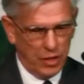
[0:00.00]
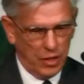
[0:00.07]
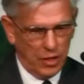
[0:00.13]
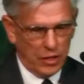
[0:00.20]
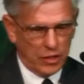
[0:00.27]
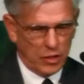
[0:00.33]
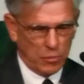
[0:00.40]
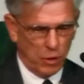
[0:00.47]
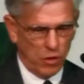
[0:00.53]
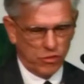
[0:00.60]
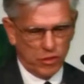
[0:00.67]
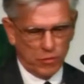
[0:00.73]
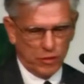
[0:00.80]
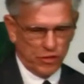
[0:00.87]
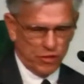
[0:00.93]
Now, most
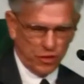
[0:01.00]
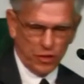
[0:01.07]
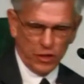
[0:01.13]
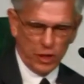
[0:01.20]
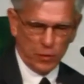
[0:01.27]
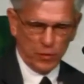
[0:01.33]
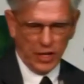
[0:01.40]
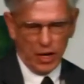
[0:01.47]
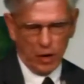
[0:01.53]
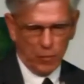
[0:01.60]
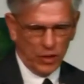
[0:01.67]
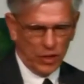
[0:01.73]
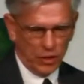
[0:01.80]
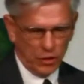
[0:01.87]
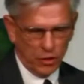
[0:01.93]
of us surely would not
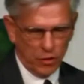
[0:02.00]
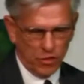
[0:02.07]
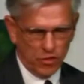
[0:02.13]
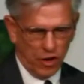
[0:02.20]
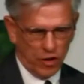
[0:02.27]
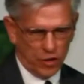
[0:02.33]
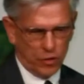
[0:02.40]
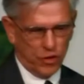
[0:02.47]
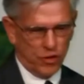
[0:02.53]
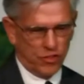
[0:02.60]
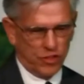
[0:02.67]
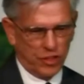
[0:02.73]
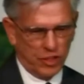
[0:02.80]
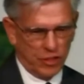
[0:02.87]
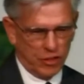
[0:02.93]
want to lose our
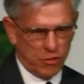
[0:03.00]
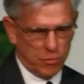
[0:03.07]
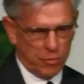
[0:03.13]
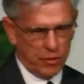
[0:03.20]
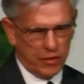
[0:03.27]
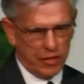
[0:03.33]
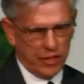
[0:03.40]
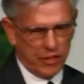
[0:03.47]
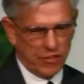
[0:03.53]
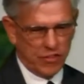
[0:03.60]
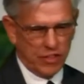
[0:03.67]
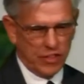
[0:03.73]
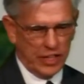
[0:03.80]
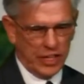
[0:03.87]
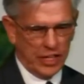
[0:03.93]
Christian experience,
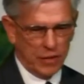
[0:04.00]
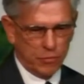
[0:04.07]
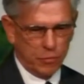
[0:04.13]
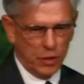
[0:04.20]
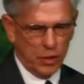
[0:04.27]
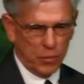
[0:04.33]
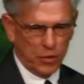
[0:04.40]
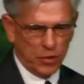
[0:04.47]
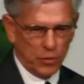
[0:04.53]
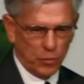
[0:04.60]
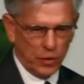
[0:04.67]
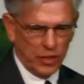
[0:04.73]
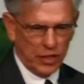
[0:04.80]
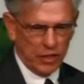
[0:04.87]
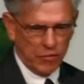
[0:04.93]
and yet if we were to
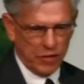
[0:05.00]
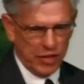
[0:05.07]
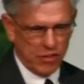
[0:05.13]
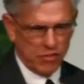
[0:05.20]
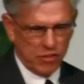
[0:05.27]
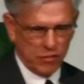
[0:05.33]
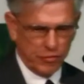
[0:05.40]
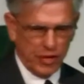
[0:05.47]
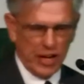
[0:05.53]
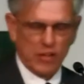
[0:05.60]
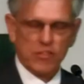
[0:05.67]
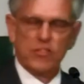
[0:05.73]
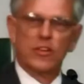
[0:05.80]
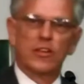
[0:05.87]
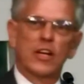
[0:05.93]
really face the
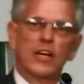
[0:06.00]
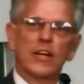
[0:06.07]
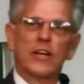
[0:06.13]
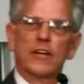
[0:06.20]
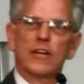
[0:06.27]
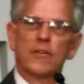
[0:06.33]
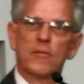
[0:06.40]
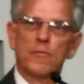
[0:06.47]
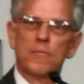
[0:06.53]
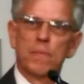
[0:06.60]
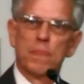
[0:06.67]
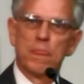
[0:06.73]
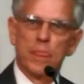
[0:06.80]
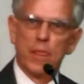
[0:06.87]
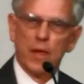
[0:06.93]
facts today,
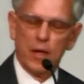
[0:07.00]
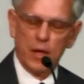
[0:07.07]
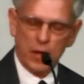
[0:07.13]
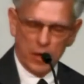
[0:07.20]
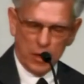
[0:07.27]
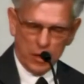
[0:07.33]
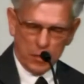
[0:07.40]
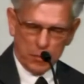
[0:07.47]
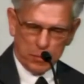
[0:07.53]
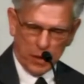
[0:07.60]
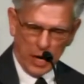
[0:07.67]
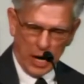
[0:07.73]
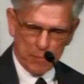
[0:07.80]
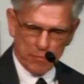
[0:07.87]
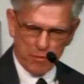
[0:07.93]

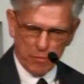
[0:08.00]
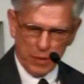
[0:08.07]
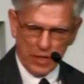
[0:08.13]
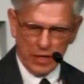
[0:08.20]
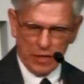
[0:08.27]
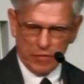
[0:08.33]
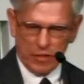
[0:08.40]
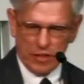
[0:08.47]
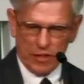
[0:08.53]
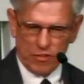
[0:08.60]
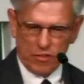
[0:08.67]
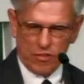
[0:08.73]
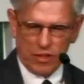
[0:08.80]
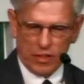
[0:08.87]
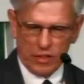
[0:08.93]
perhaps many of
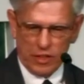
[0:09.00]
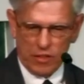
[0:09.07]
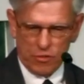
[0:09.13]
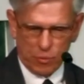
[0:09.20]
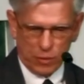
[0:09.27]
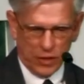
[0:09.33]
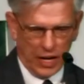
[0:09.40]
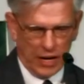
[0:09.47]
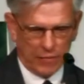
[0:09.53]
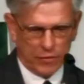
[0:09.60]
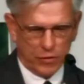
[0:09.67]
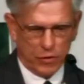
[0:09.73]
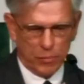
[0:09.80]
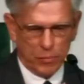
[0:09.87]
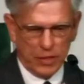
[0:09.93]
us at least would have
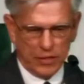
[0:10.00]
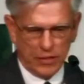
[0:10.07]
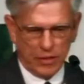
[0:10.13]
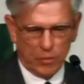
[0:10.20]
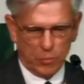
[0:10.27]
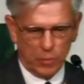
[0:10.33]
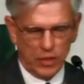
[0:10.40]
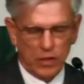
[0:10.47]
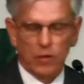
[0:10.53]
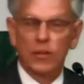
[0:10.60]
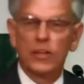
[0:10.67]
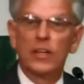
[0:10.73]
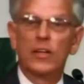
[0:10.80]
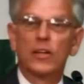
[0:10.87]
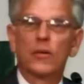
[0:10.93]
to admit that we don't
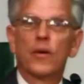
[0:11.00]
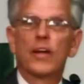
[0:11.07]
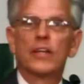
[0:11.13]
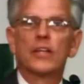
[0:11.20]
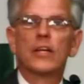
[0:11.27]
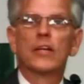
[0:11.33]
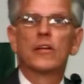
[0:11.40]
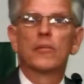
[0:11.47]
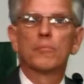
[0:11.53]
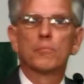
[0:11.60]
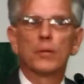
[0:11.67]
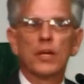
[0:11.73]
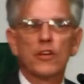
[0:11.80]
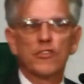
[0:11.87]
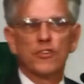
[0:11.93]
get a great deal of
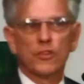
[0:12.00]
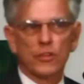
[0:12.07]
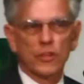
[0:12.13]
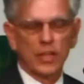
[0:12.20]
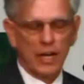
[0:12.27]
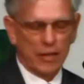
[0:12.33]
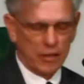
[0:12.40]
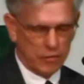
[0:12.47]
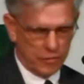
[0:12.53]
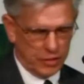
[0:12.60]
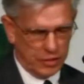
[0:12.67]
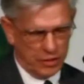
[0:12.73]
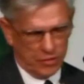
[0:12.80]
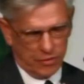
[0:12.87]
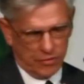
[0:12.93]
pleasure out of it
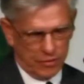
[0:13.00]
either.